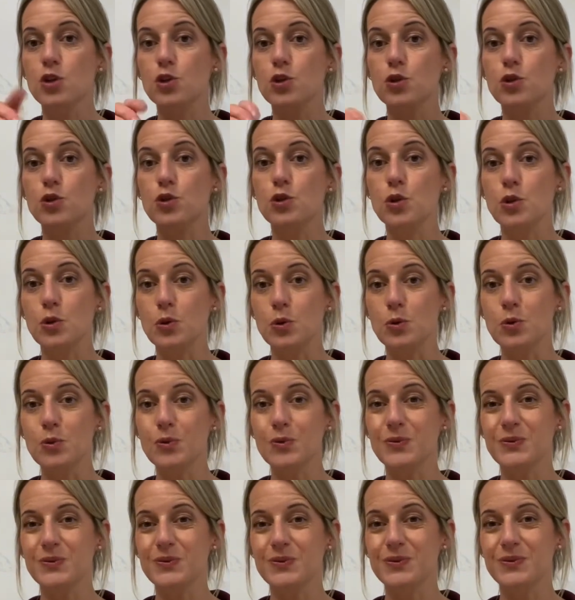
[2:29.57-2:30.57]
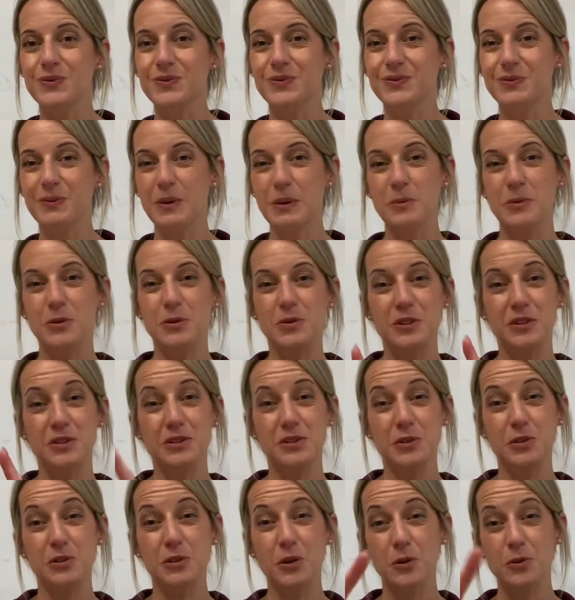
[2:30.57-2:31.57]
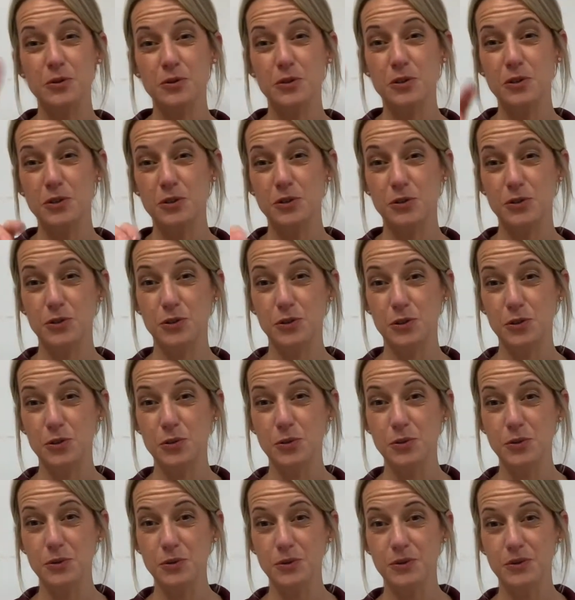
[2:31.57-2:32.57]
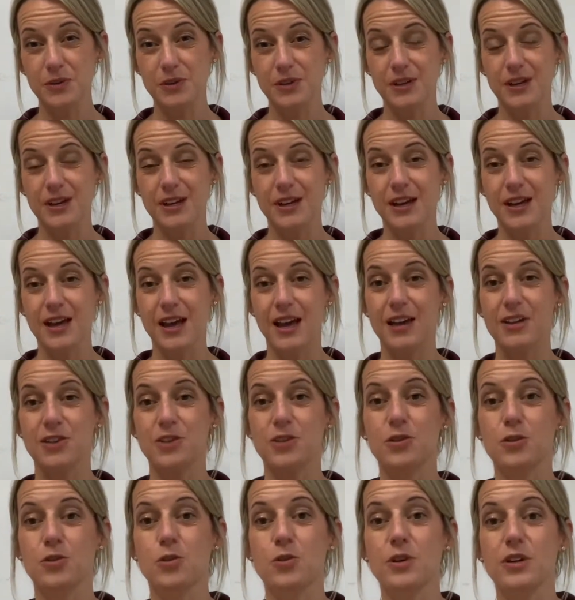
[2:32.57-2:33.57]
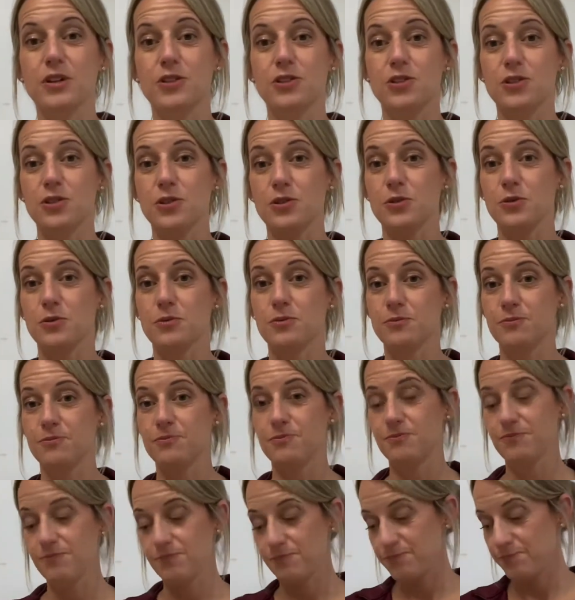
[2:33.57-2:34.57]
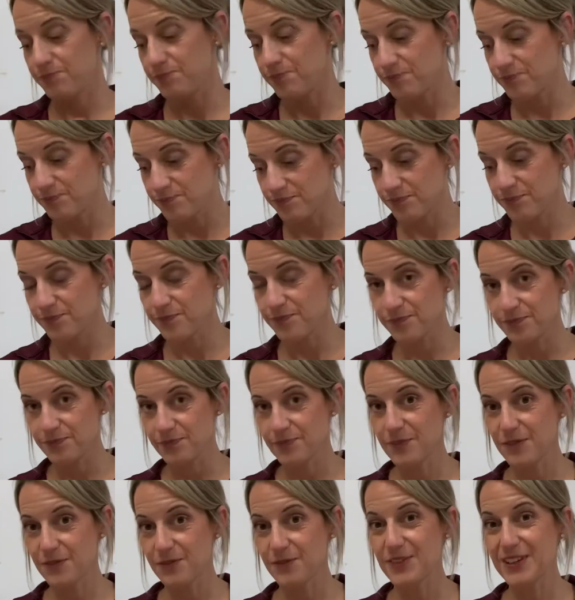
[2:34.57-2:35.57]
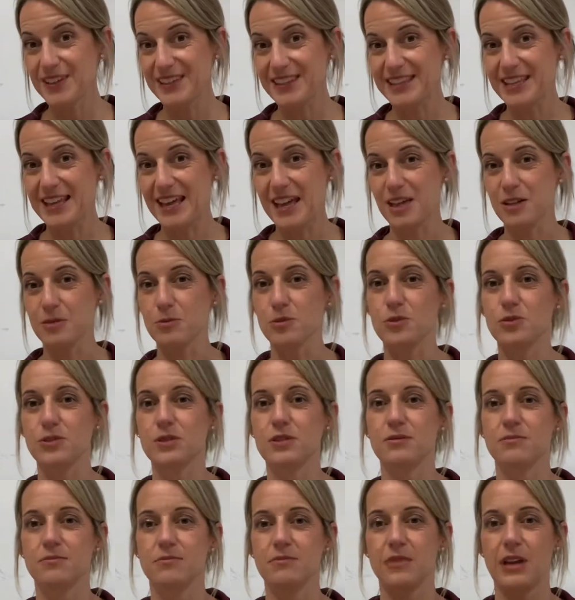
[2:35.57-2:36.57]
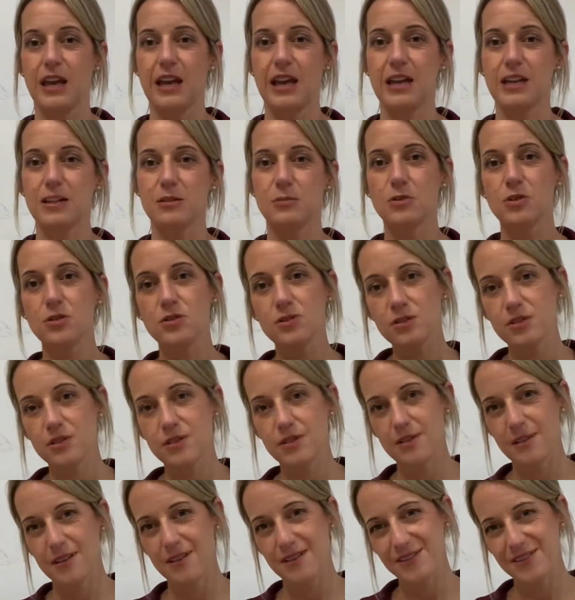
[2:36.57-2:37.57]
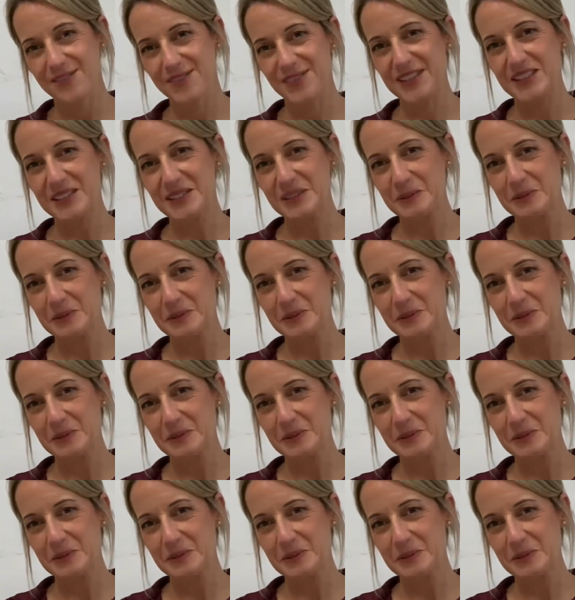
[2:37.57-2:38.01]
Zoo Maybe you need to go to the zoo and you're going to feed the animals. Animals, feed.